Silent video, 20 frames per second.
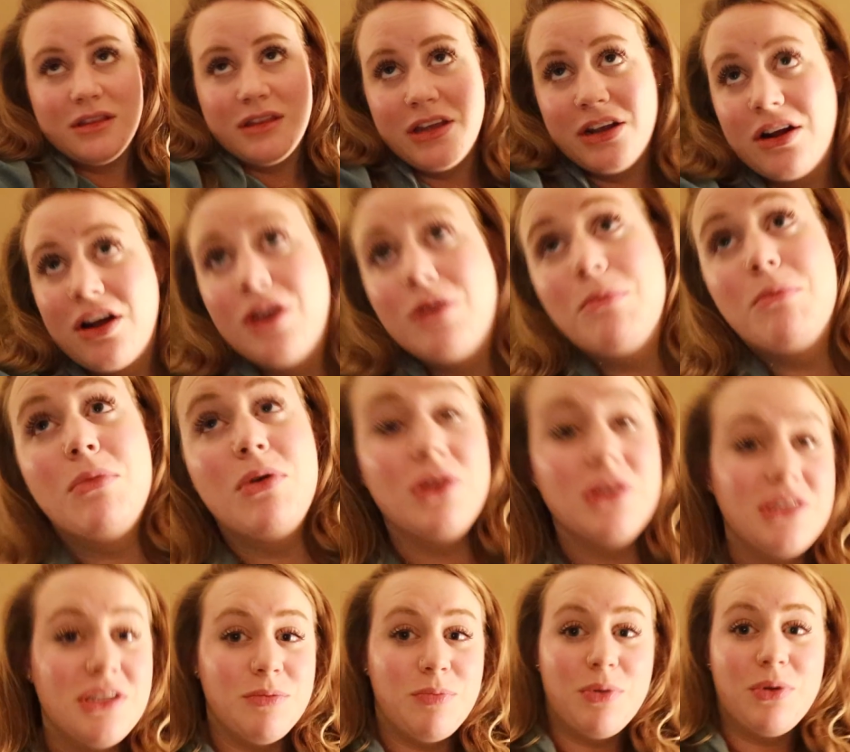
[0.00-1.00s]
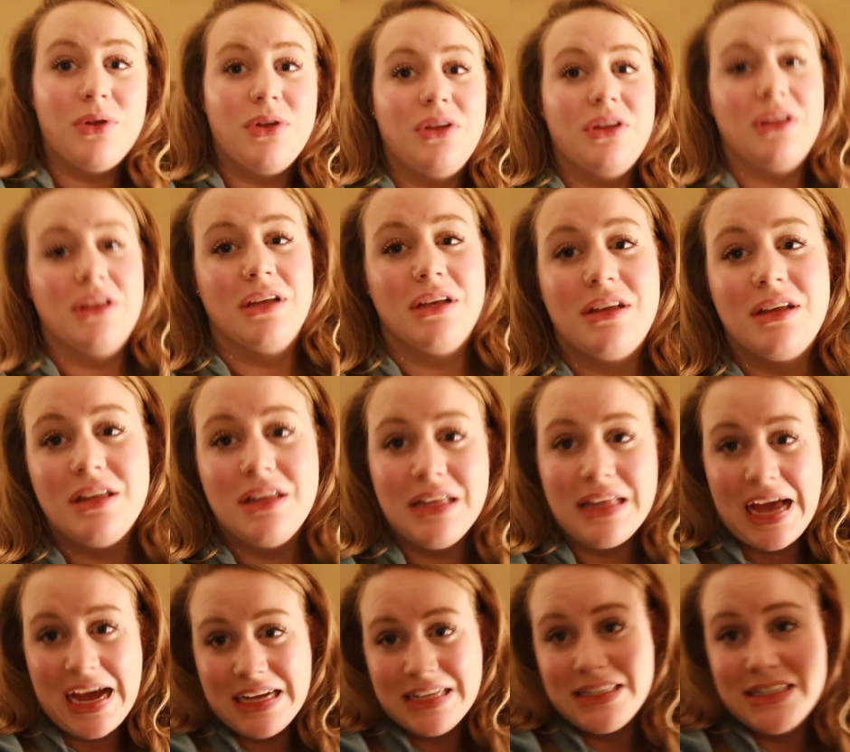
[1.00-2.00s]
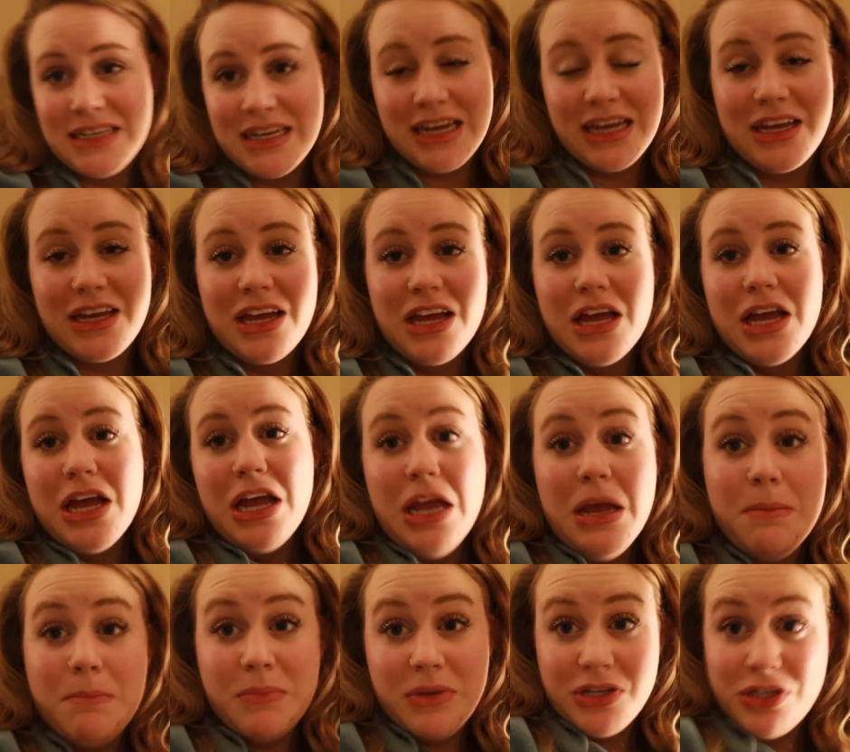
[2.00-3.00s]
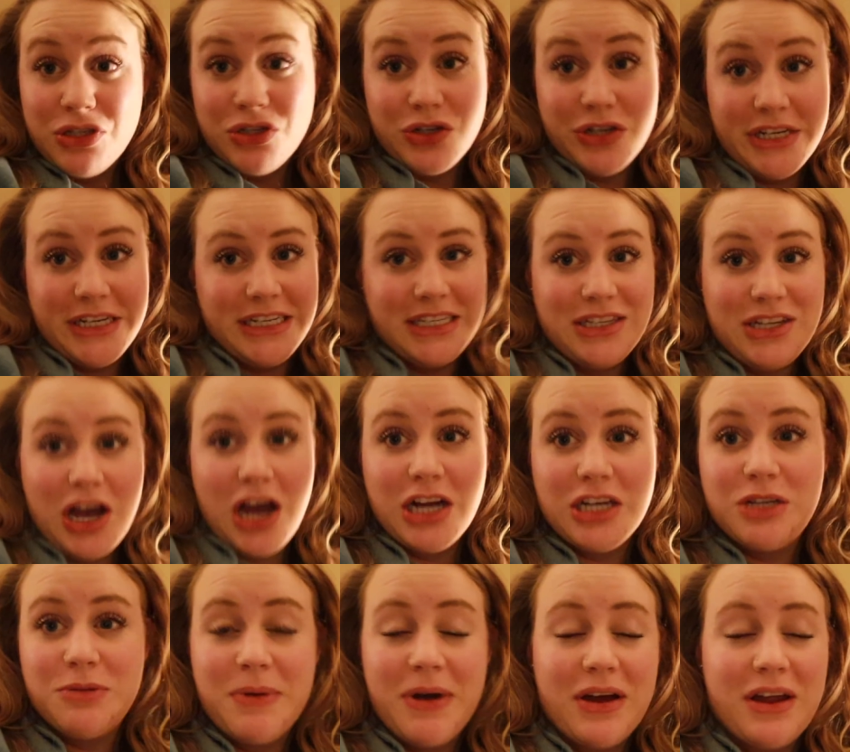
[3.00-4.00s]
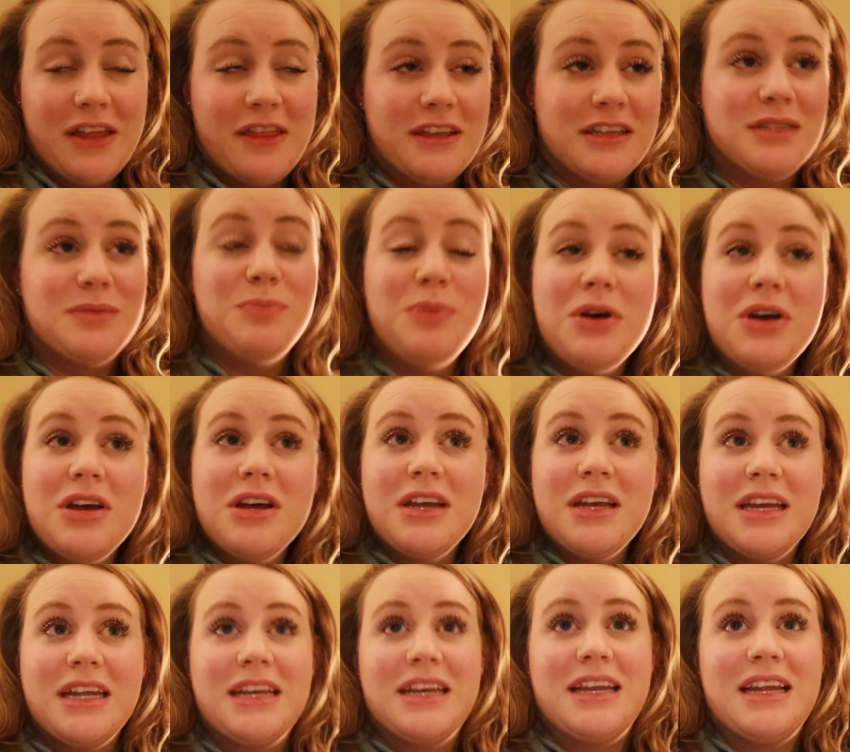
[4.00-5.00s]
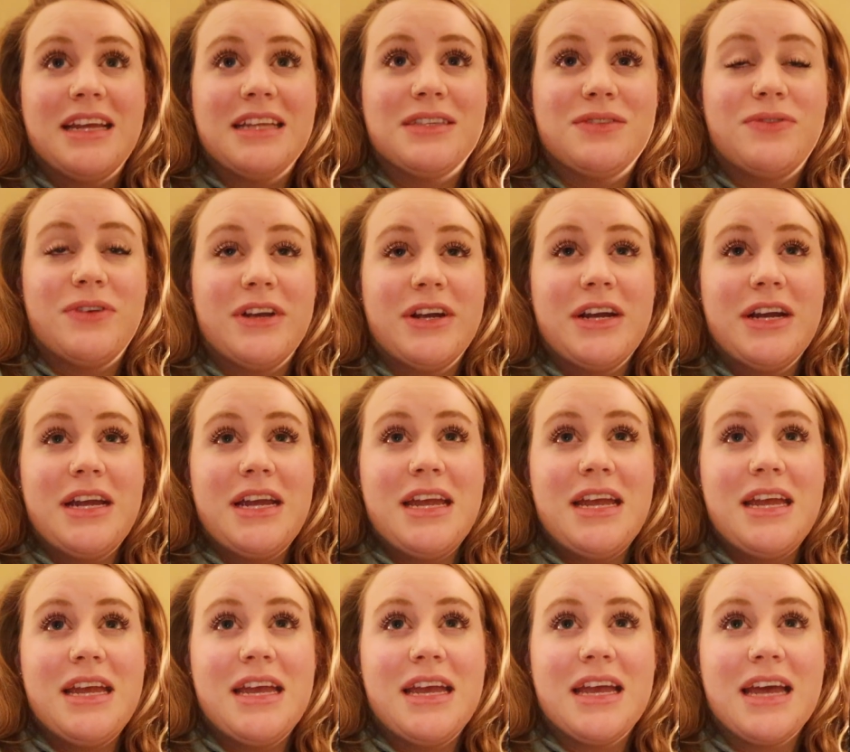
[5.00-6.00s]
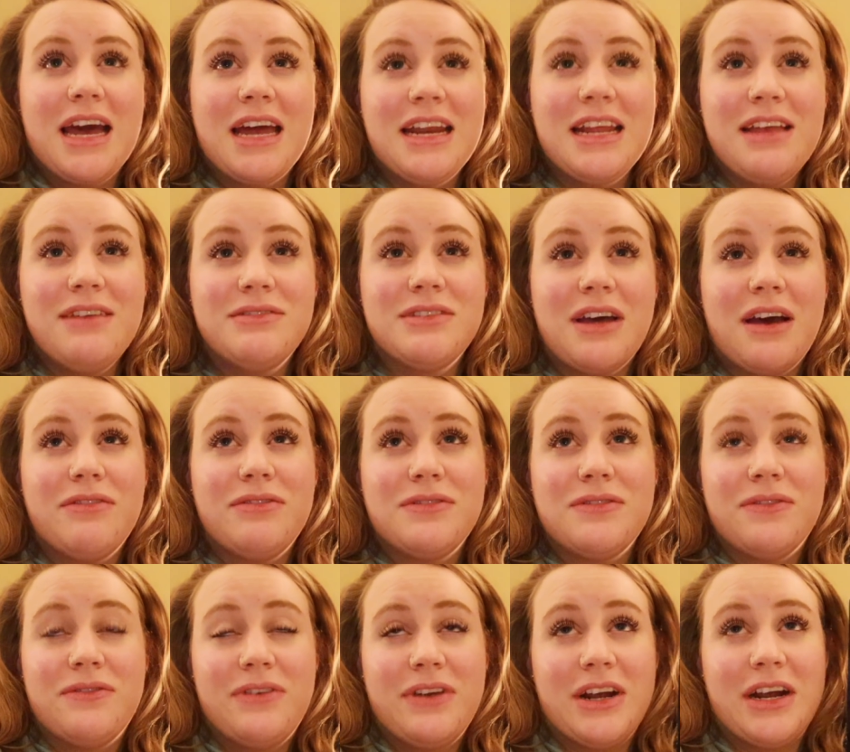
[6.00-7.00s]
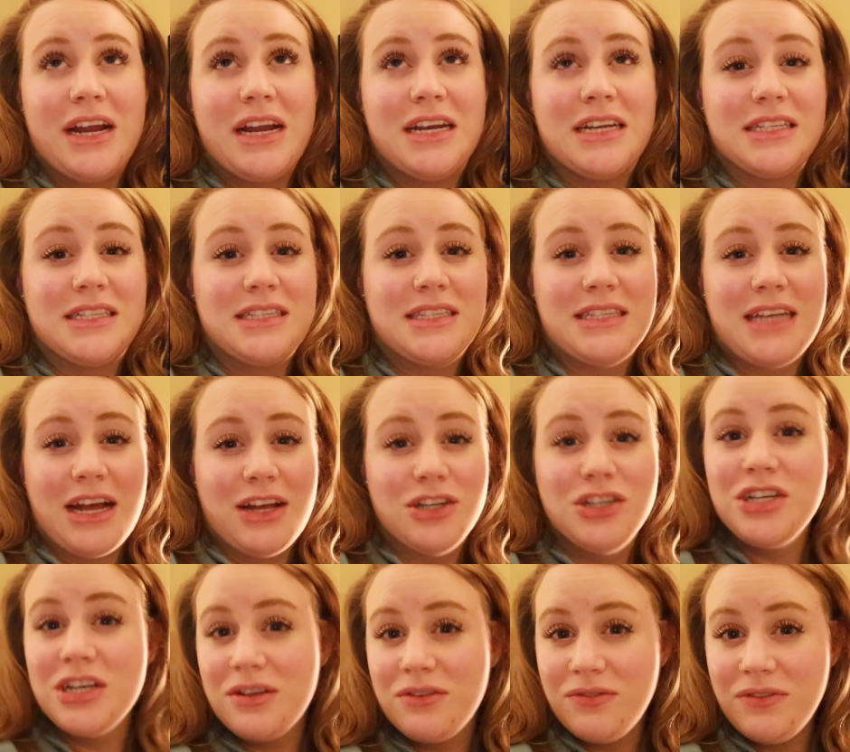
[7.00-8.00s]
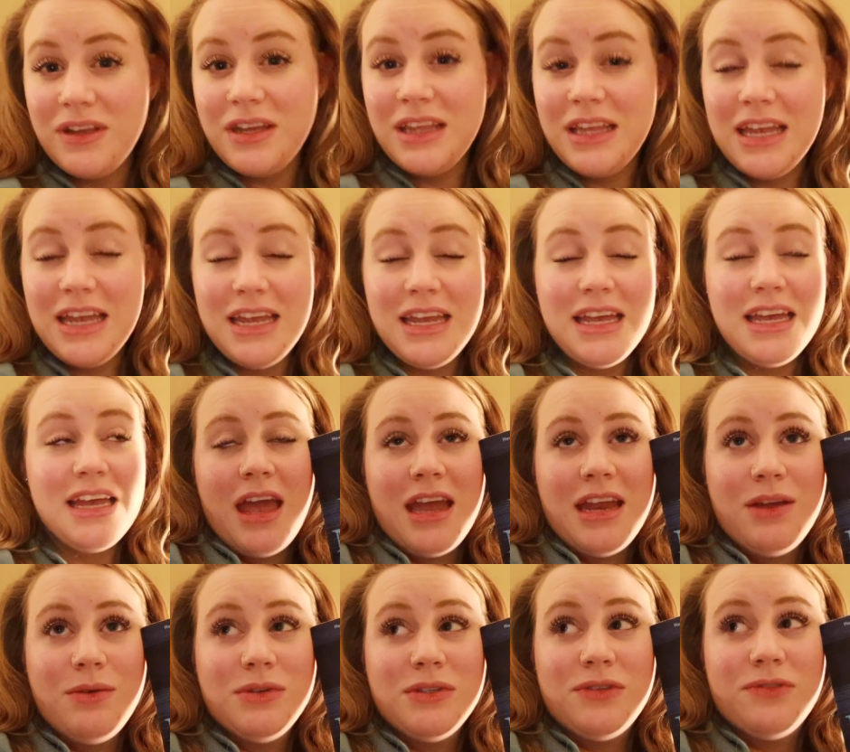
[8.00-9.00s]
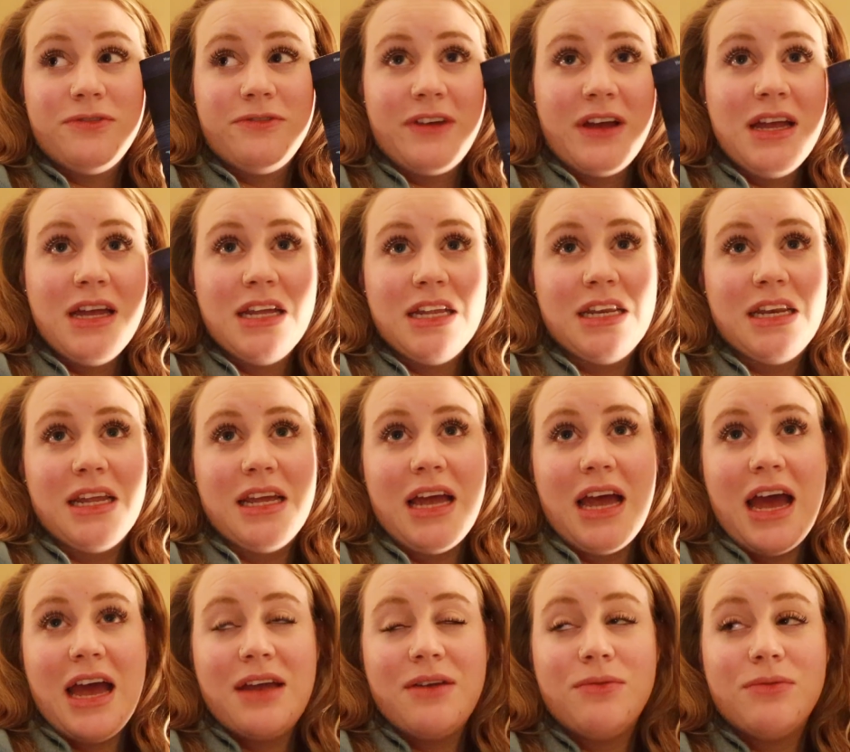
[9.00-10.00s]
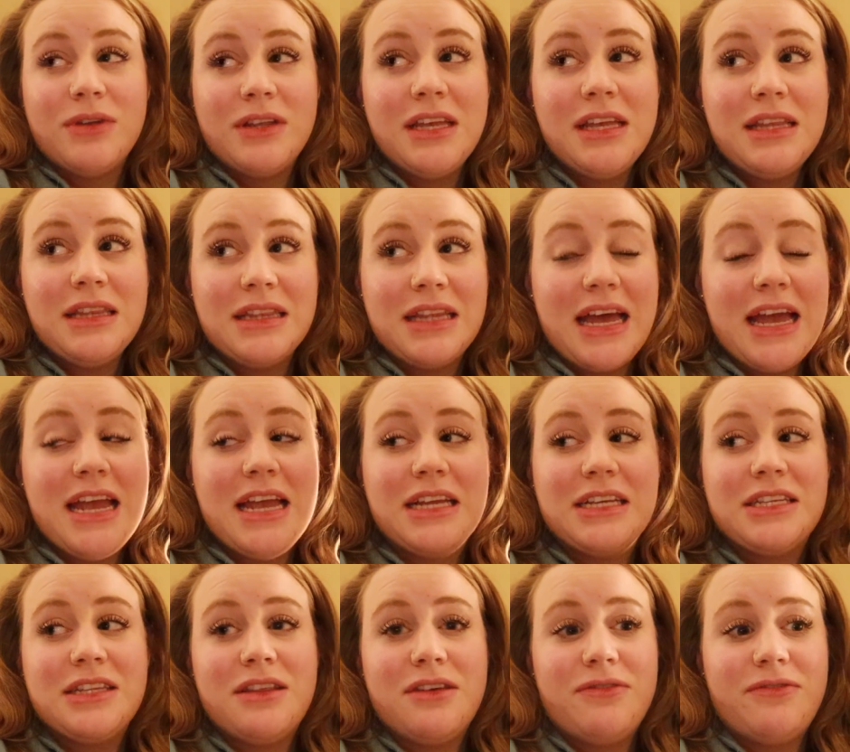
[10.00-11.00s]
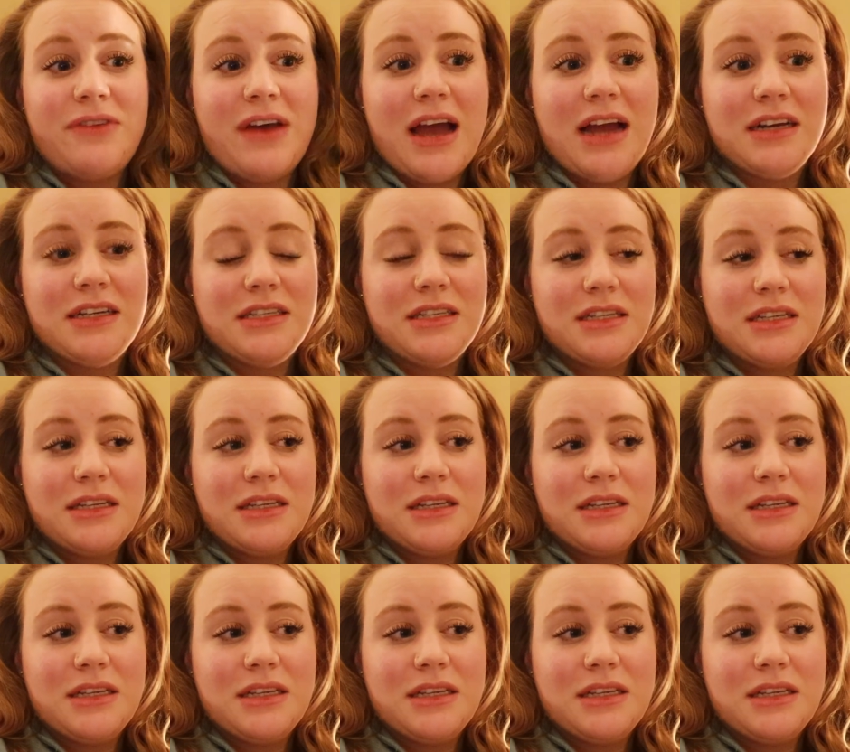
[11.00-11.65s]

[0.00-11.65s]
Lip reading: There are multiple classic mysteries talked about in this book, and it kind of gives off a very nostalgic feeling, and it was fun. I really liked the fact